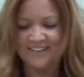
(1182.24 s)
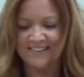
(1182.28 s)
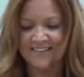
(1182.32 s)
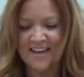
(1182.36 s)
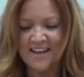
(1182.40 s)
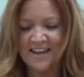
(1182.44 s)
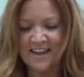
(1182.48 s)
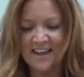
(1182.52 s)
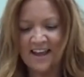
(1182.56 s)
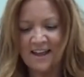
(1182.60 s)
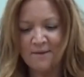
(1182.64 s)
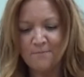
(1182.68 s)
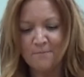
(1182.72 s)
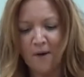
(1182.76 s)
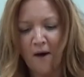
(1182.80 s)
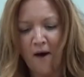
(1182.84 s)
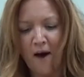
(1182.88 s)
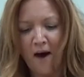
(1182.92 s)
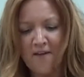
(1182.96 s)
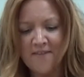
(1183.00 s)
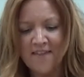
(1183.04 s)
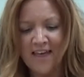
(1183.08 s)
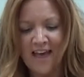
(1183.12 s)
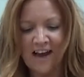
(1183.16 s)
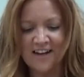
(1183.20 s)
taking
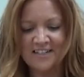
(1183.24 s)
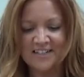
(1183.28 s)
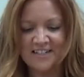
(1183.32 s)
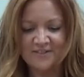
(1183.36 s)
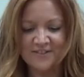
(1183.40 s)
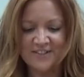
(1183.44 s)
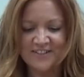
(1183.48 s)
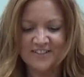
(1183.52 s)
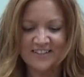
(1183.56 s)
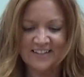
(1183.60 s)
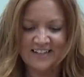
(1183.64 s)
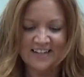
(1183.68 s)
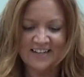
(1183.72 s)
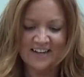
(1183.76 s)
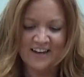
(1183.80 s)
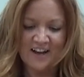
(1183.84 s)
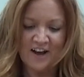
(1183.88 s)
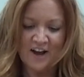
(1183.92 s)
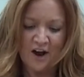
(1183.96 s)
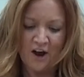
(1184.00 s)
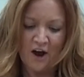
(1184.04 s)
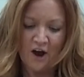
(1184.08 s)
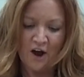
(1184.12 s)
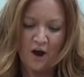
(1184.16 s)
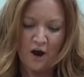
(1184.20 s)
part in the activity
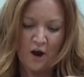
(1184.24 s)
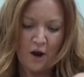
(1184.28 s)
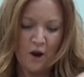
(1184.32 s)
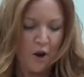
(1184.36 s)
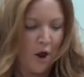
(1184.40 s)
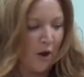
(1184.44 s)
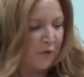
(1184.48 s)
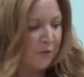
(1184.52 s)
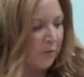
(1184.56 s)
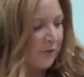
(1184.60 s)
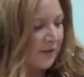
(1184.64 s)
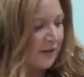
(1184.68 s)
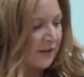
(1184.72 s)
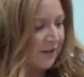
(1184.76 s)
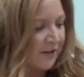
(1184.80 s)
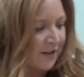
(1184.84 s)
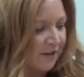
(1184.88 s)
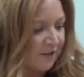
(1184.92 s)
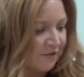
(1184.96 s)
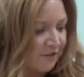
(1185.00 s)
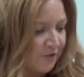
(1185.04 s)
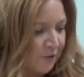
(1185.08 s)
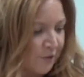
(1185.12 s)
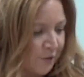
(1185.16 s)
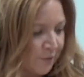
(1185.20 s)
knows what they're
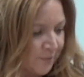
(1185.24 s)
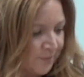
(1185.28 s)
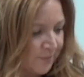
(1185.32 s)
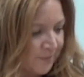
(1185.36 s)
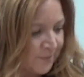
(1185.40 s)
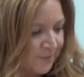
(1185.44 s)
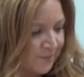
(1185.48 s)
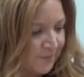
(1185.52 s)
looking for.